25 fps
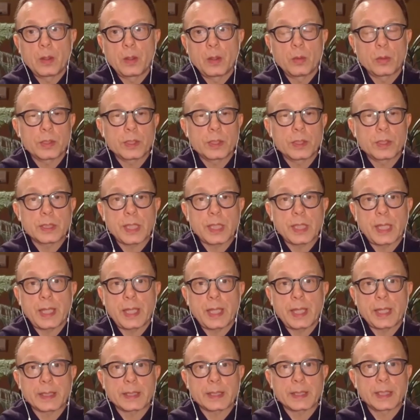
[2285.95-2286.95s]
we're just
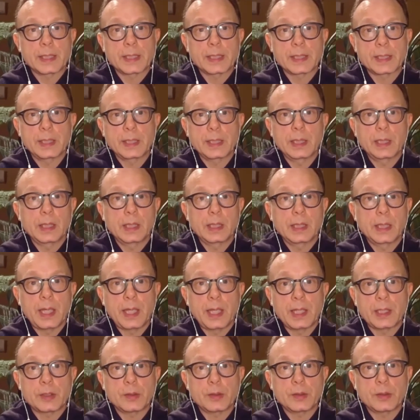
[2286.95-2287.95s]
accessing a
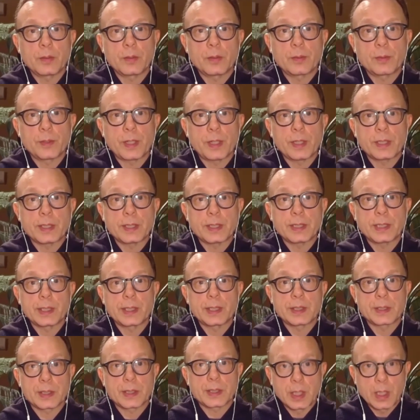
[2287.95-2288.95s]
natural
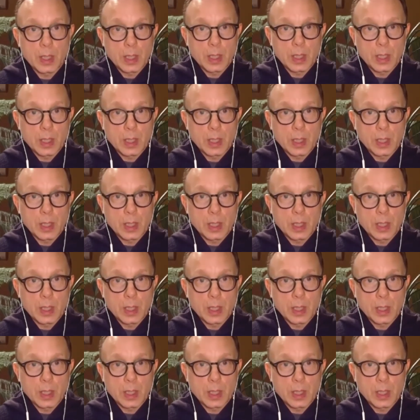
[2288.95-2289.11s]
process,